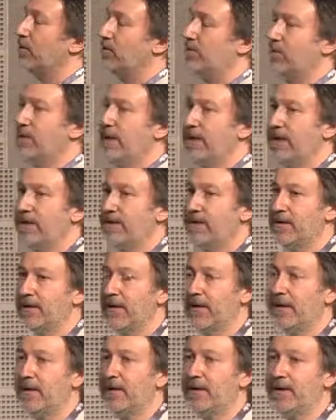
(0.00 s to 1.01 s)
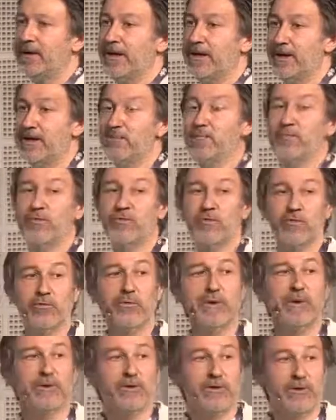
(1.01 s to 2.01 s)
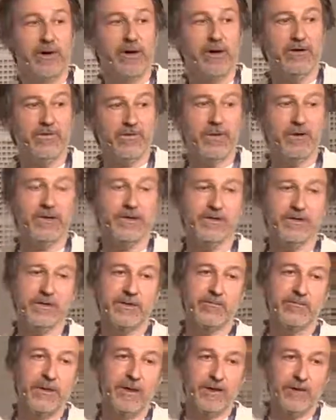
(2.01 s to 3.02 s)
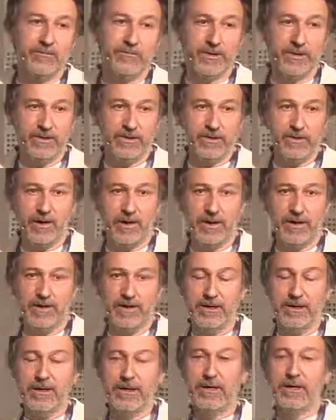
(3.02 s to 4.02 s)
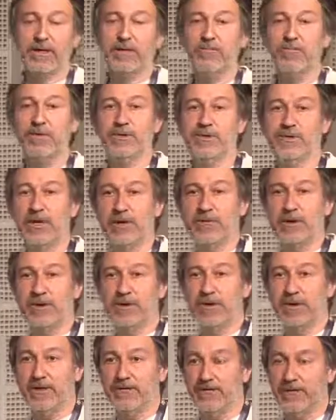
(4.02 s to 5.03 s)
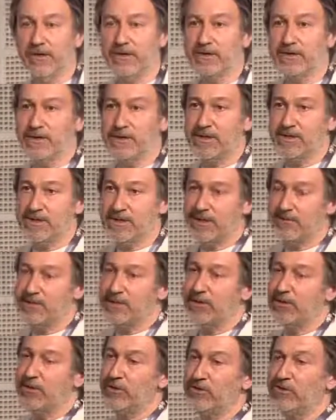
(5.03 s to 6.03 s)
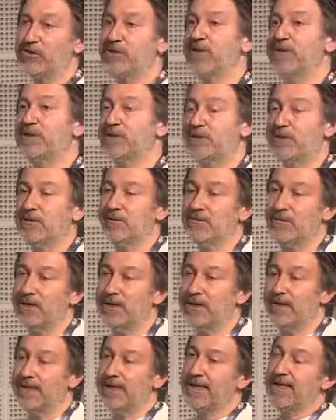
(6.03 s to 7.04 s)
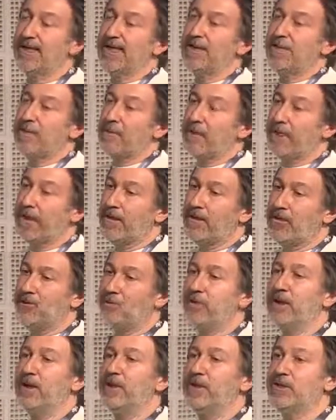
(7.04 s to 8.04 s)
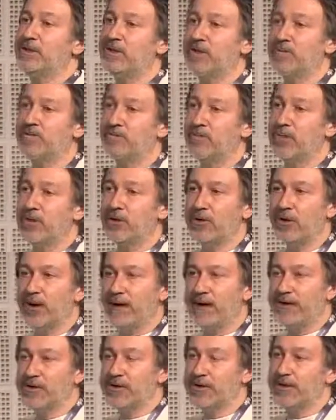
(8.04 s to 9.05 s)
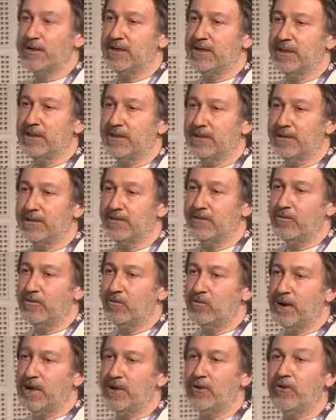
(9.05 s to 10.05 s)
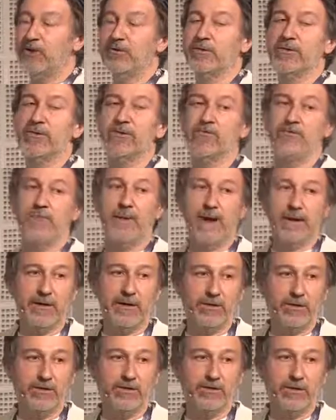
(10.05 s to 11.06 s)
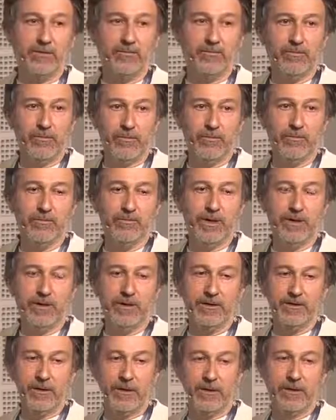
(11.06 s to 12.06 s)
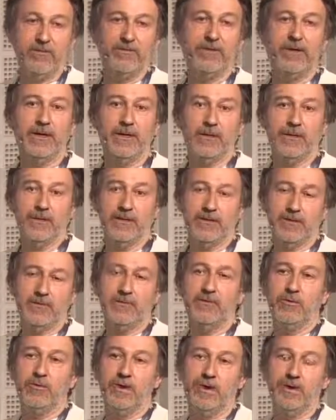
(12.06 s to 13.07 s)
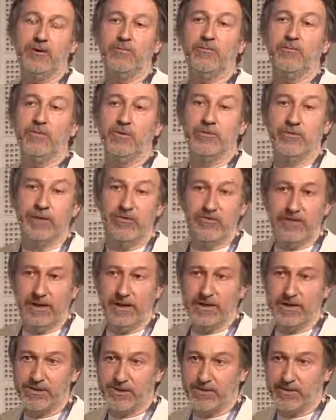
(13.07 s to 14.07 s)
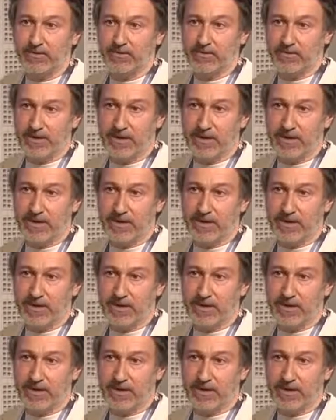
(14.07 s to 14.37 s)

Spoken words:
obtain an improvement in drug efficacy. We have been trying with several different systems, and consistently you can achieve more or less 1 order of magnitude improvement in drug efficacy. You can improve the efficacy of